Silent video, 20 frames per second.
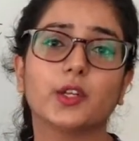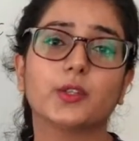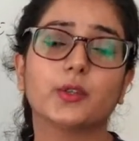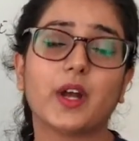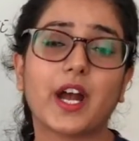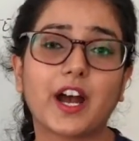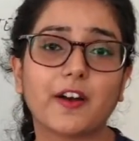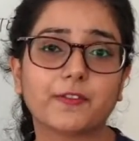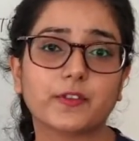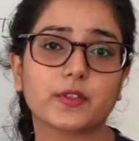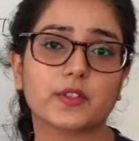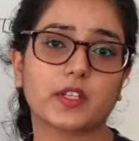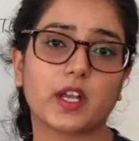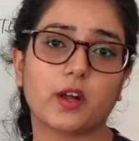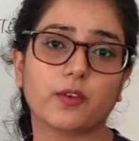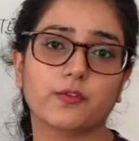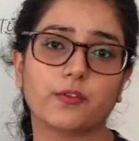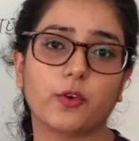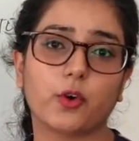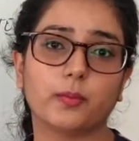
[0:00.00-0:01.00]
You have to
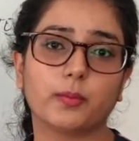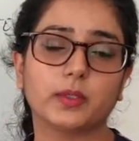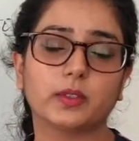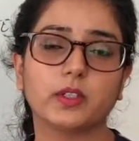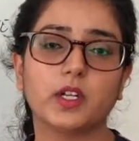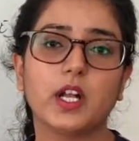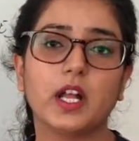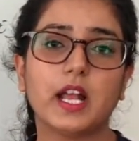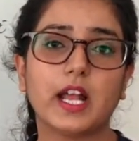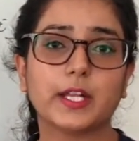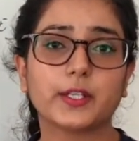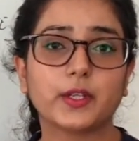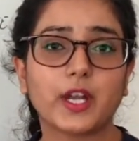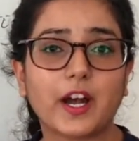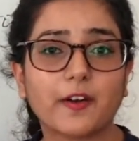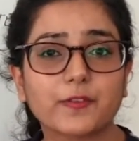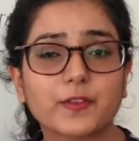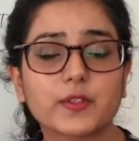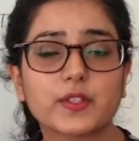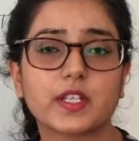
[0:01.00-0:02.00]
sound formal and you
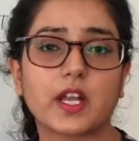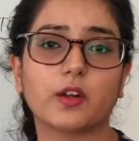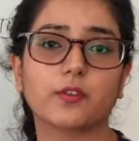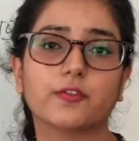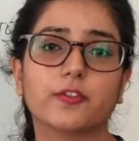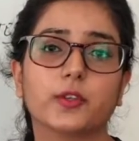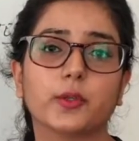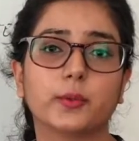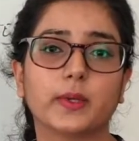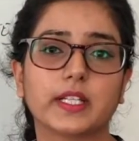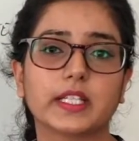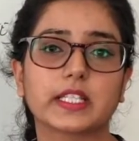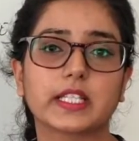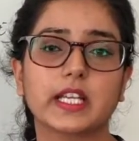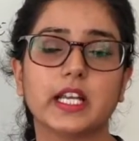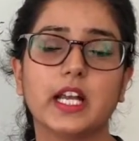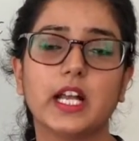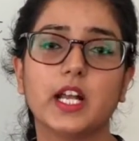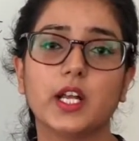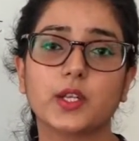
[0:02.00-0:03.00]
have to sound fluent.